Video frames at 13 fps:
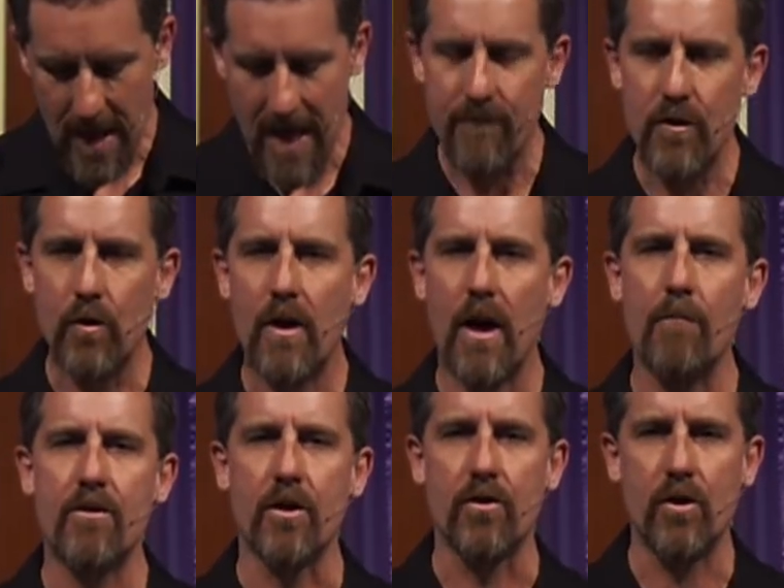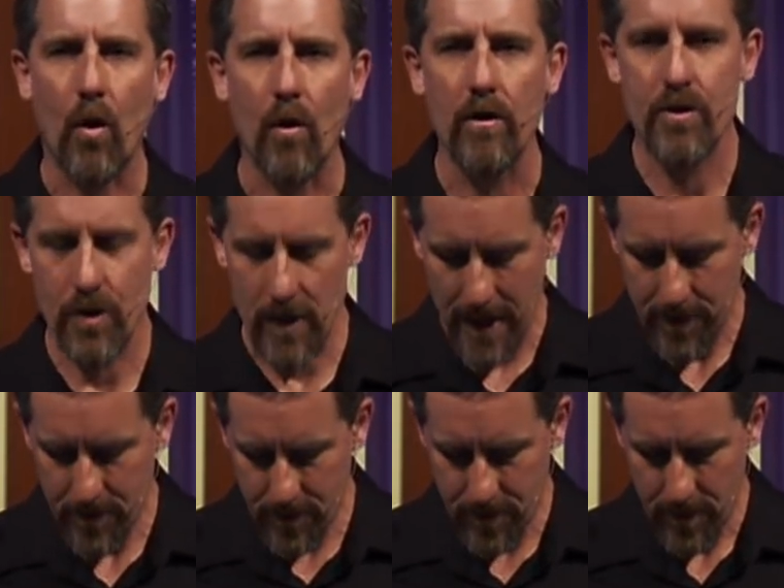"Have you come to torture
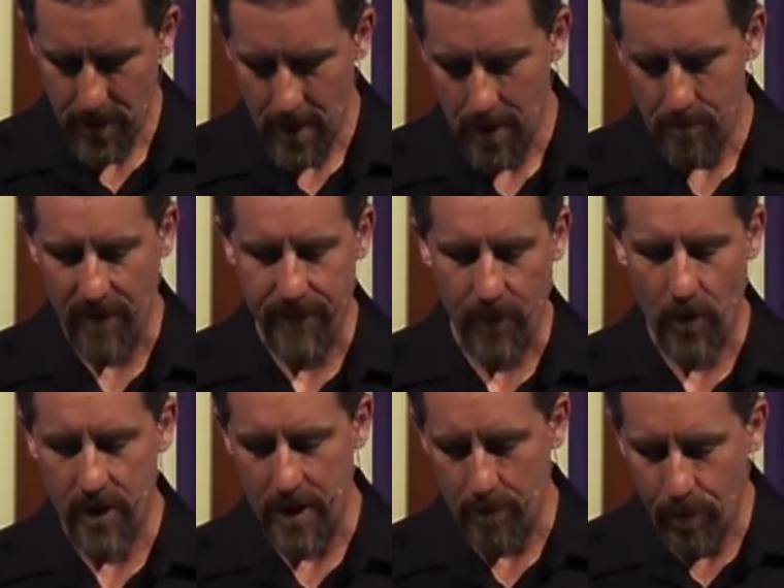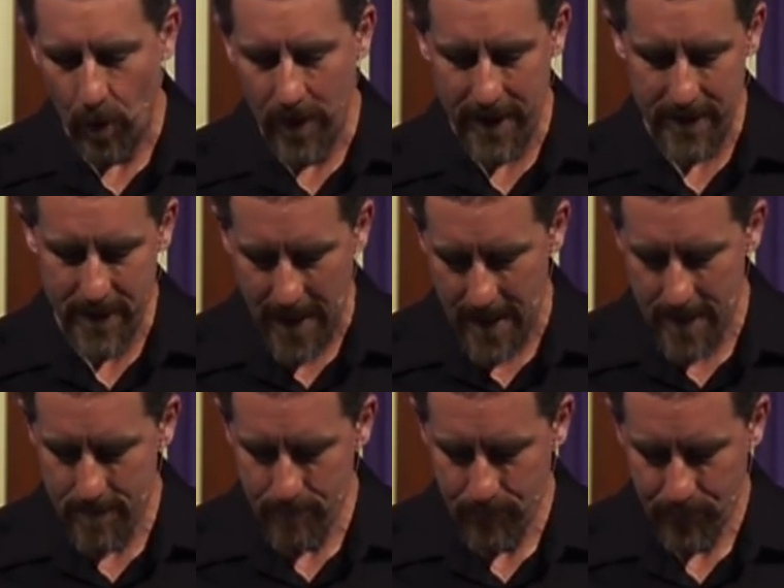us before the appointed
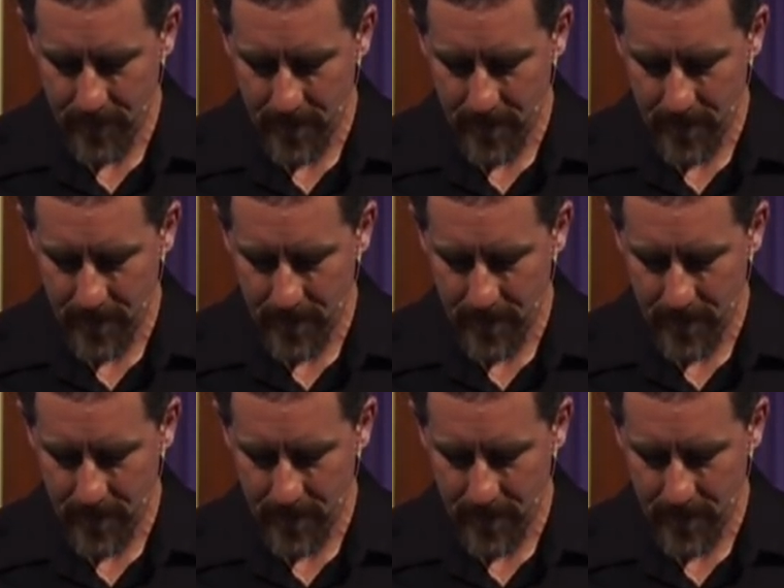time?"